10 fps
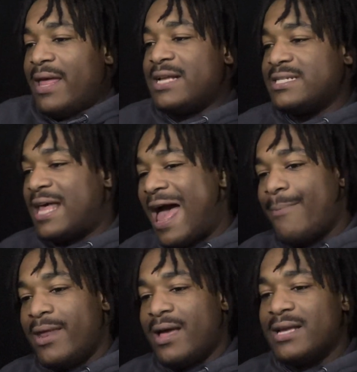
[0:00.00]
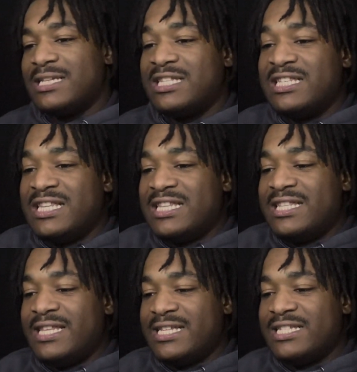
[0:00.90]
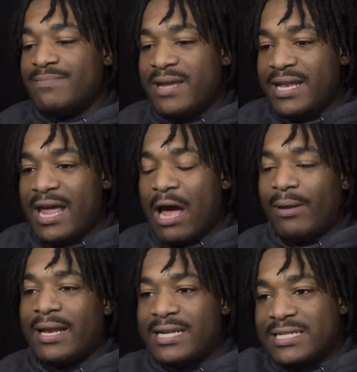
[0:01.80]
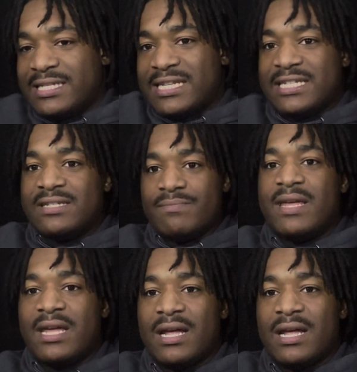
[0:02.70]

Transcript: It's just happening because this is me now. Like this is me.